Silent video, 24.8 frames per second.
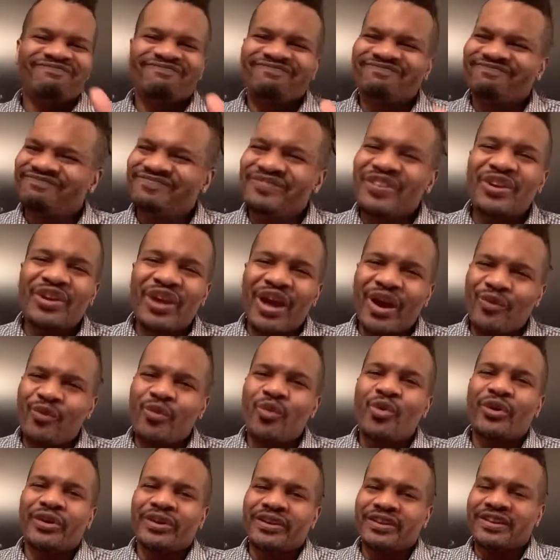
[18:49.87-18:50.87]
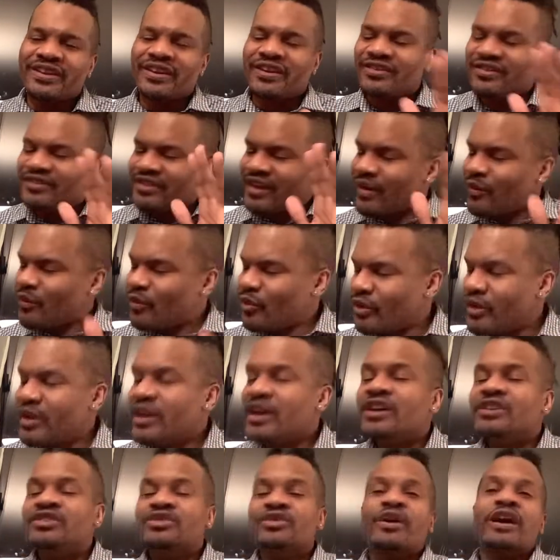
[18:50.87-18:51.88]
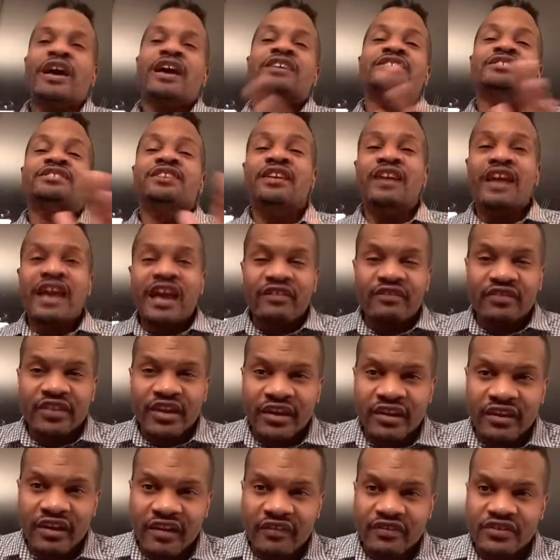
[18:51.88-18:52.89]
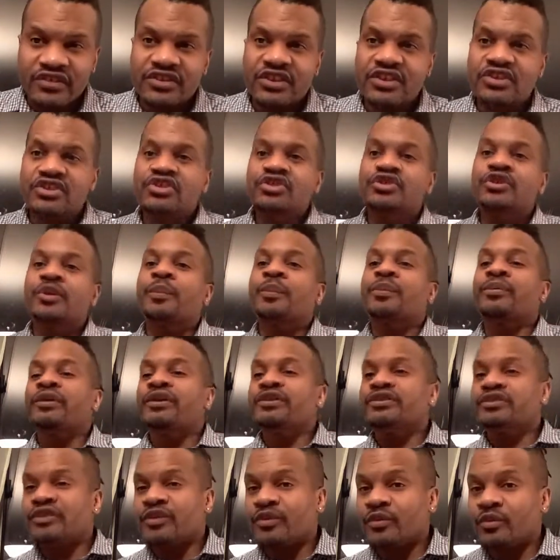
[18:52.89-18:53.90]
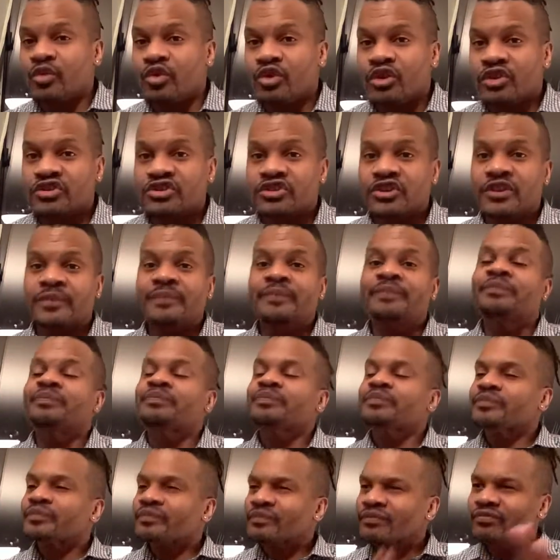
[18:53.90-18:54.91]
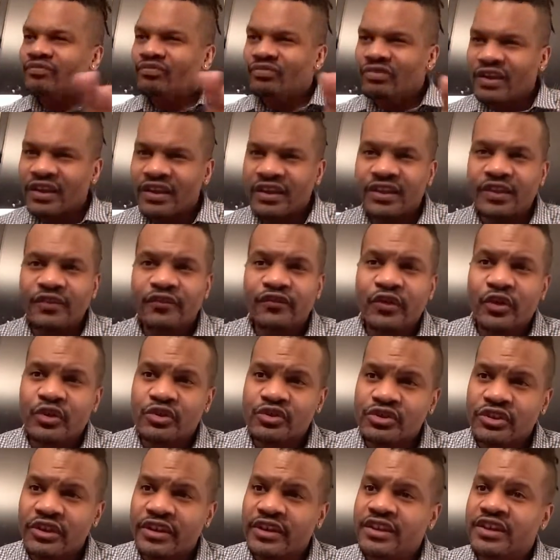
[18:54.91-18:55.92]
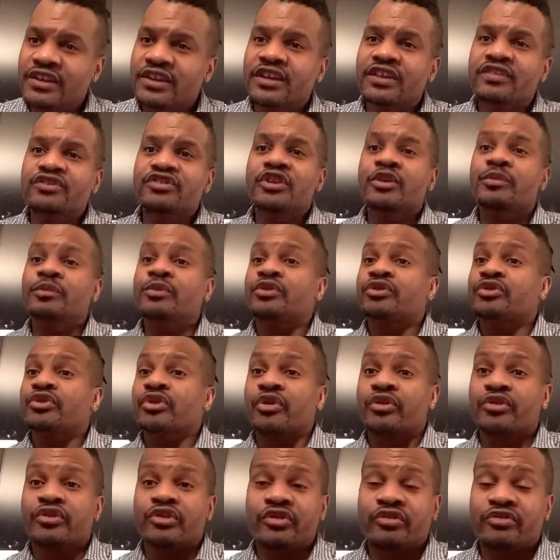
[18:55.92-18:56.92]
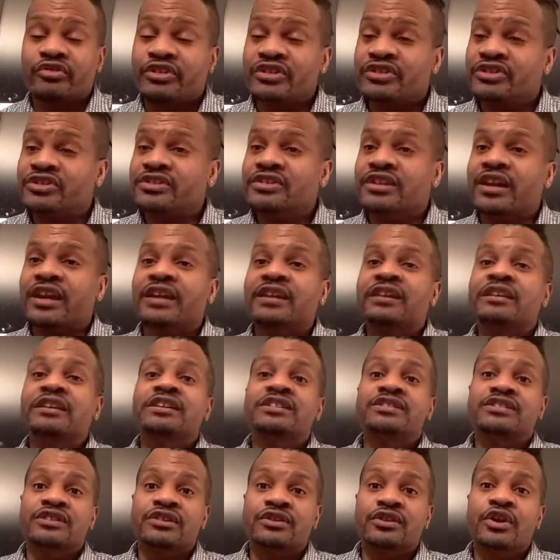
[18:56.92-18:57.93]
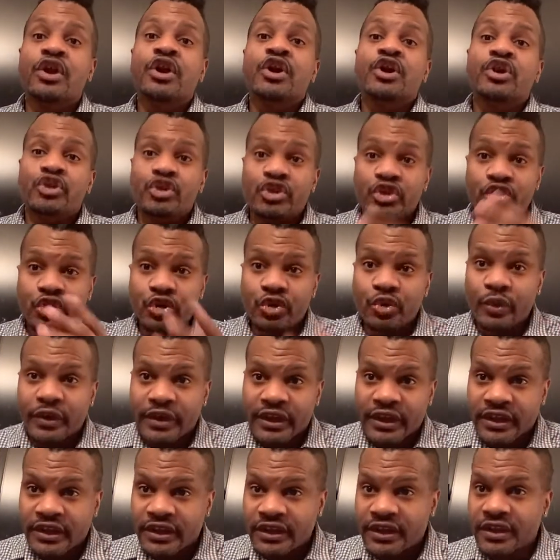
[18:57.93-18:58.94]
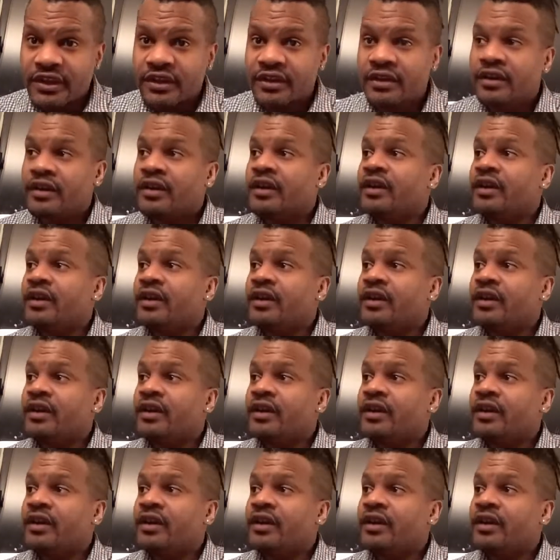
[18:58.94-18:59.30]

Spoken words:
You're not wanted here. You're not wanted. So as they're having that conversation, the president walks in. And the first lady gives him the third degree. She's like, listen, you idiot.